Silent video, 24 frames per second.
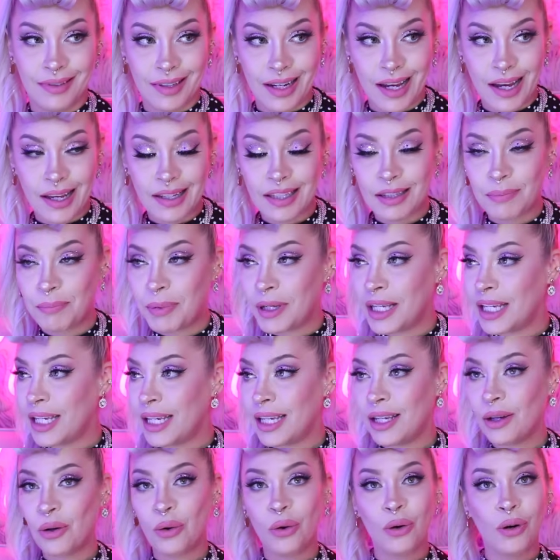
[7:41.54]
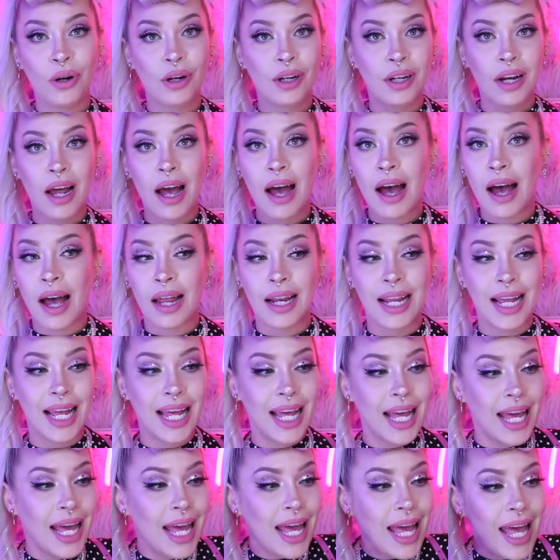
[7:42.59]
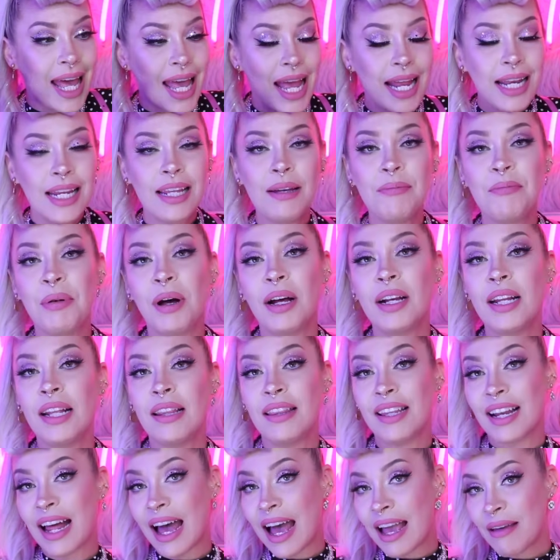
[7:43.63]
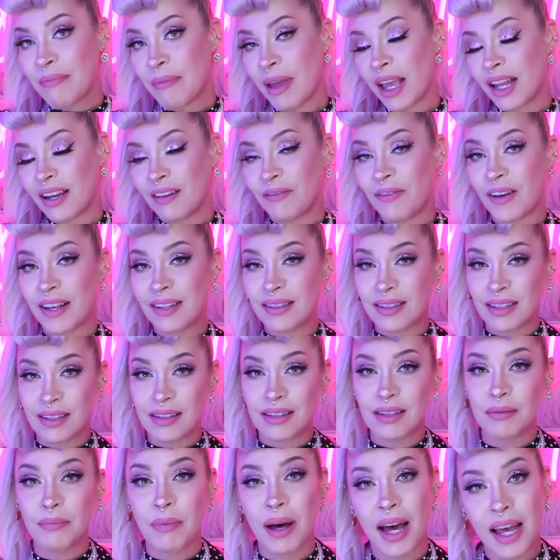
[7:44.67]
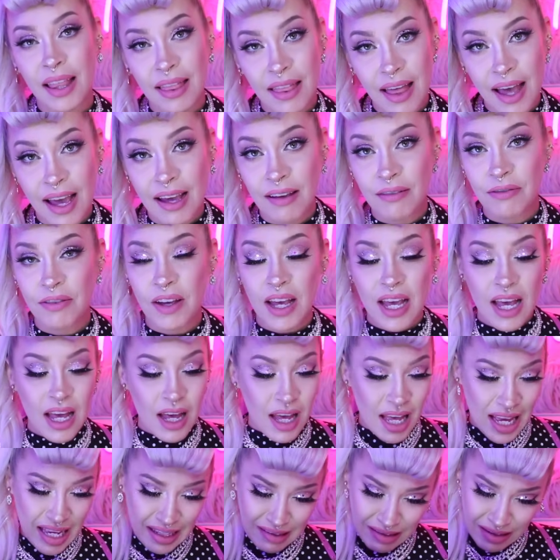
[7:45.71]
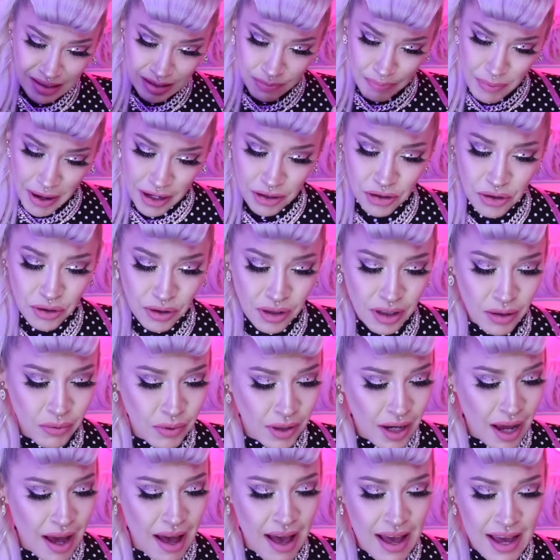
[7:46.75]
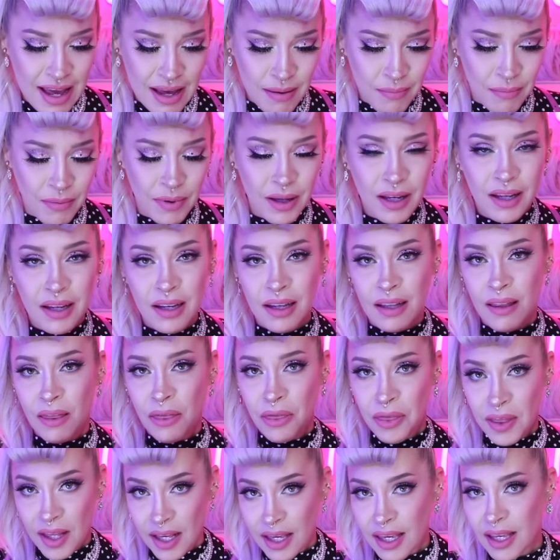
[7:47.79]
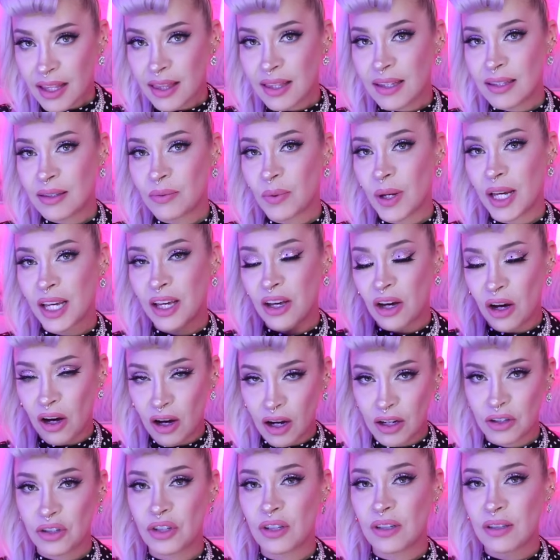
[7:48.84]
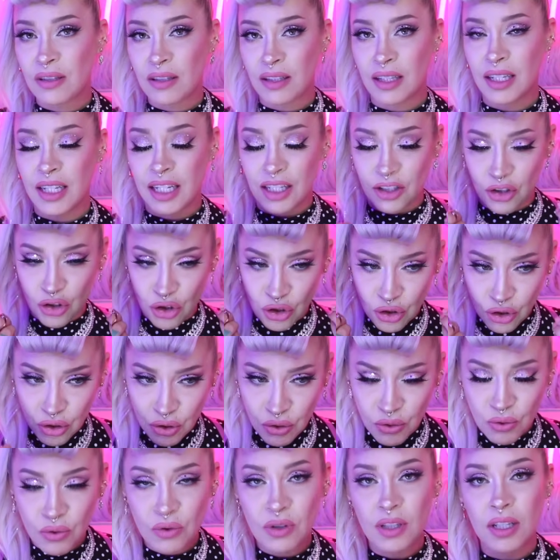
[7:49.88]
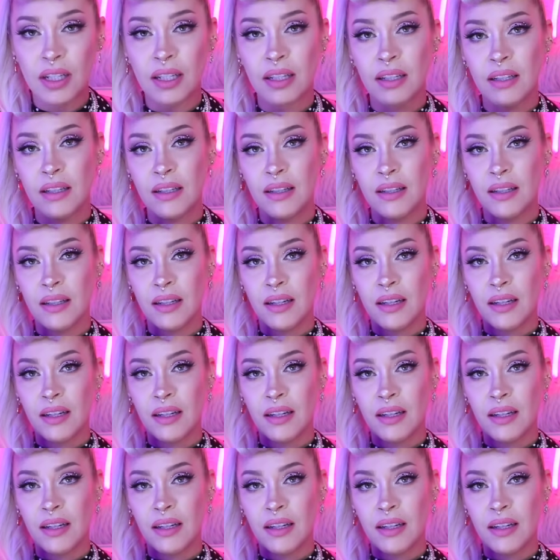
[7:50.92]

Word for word: SP or not. Anybody that I manifest into my life, especially when I am thinking this way consciously and choosing